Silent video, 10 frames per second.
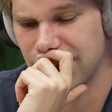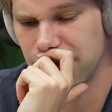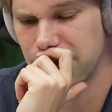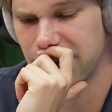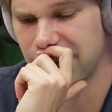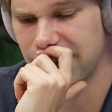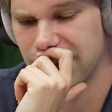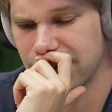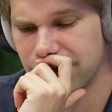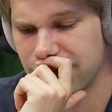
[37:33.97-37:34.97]
building
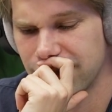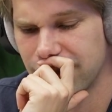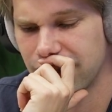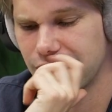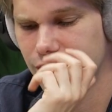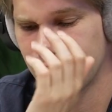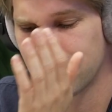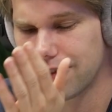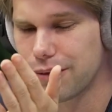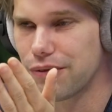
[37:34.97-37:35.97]

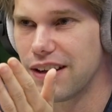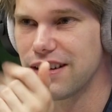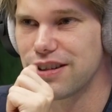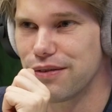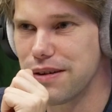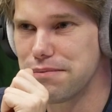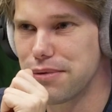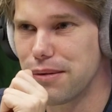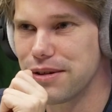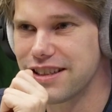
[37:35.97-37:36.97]
on top of that, so we
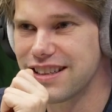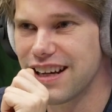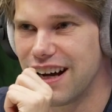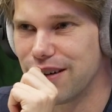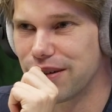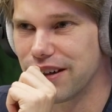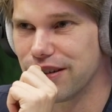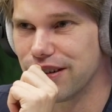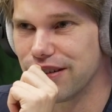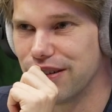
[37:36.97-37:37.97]
promised
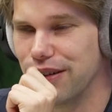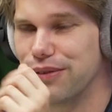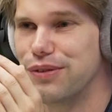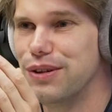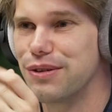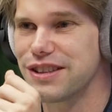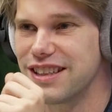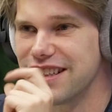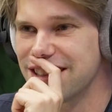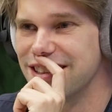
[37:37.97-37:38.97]
our viewers,
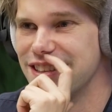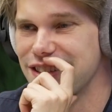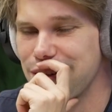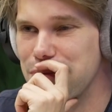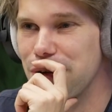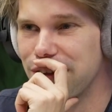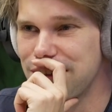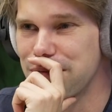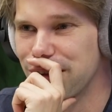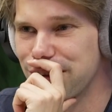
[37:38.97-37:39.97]
listeners,
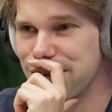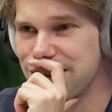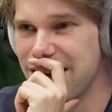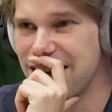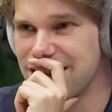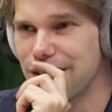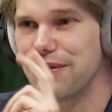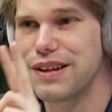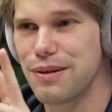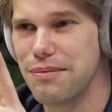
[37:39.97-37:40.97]
multiple use case. I
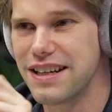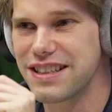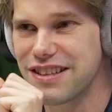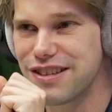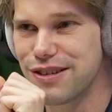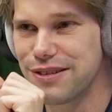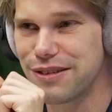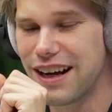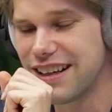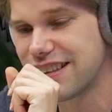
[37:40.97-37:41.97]
think you mentioned two,
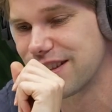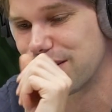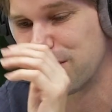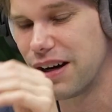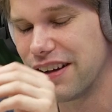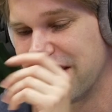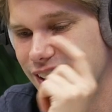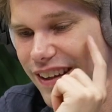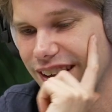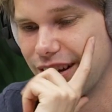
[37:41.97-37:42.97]
right? So one
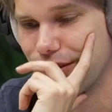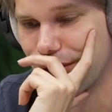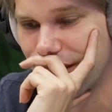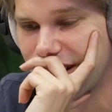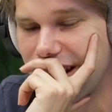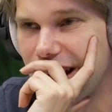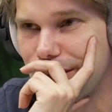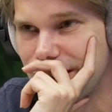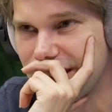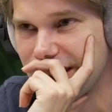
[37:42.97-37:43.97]
for
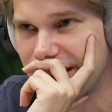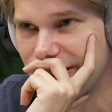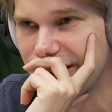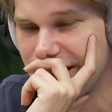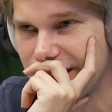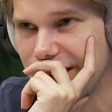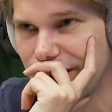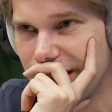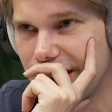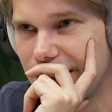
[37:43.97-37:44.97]
claims
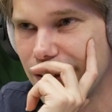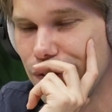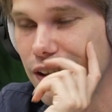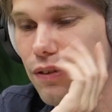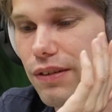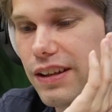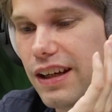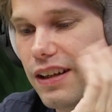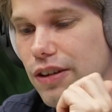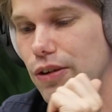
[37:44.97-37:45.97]
auditing effectively,
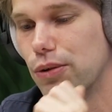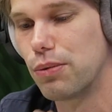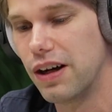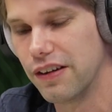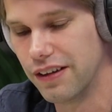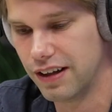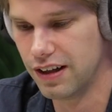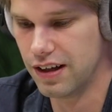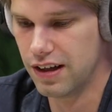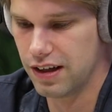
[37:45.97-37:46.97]
and another one
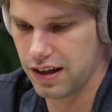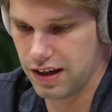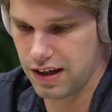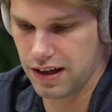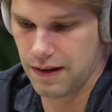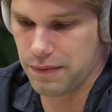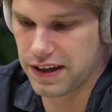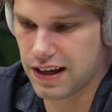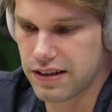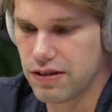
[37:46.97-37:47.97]

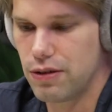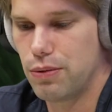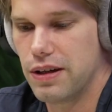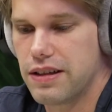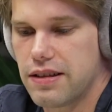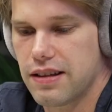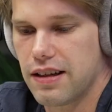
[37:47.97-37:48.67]
that had to do with